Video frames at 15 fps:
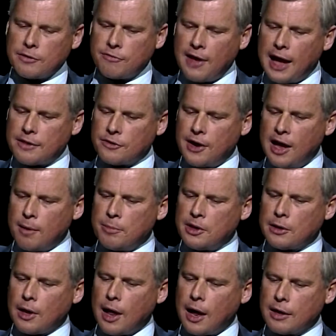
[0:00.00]
fact, there have been
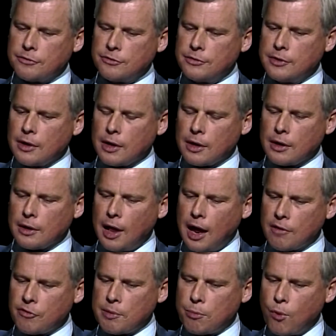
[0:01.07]
a lot
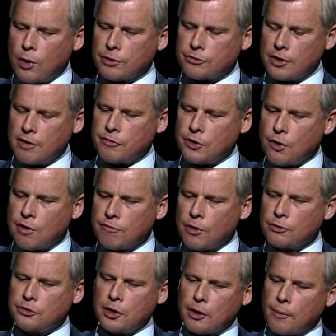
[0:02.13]
of reports of
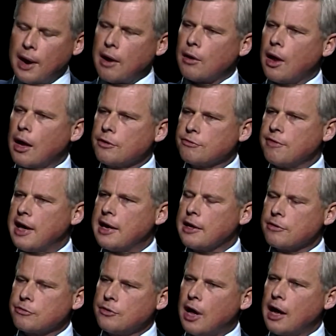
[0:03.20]
UFOs in and around Las
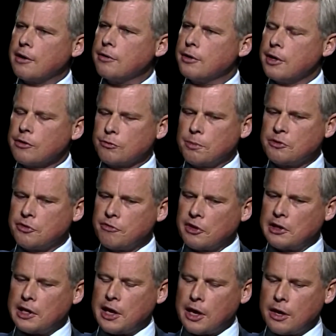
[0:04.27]
Vegas, not
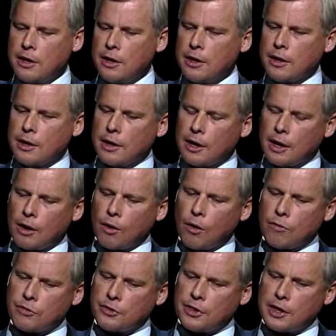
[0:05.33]
specifically
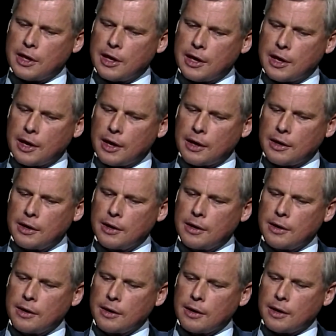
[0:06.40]
over the
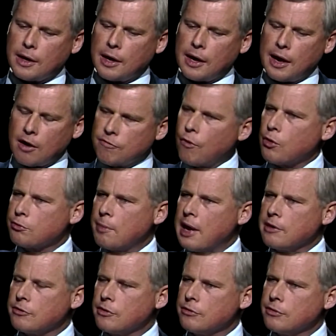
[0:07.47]
Air Force
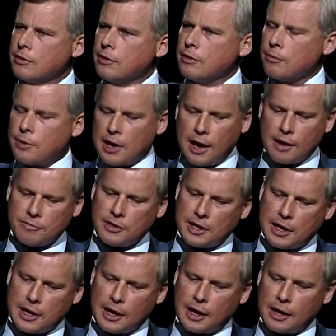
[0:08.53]
bases. We have
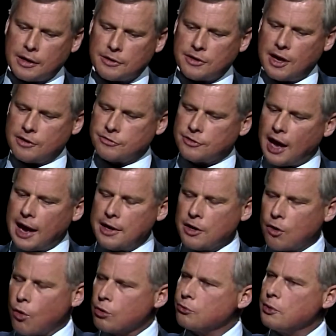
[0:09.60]
the test site, and of
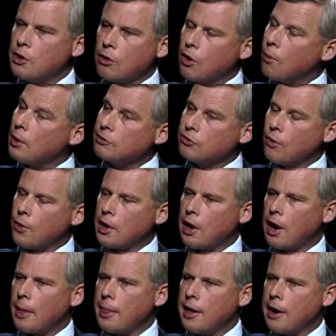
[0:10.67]
course we don't know what's going
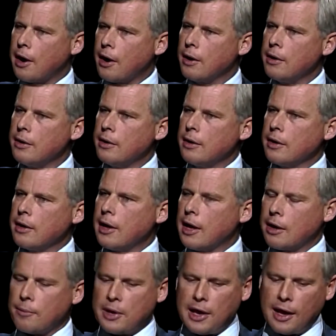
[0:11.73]
on there,
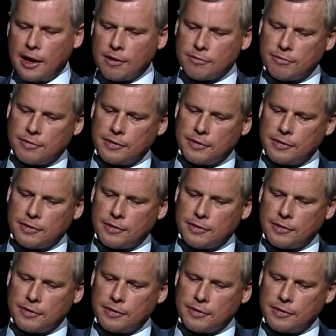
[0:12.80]
and we have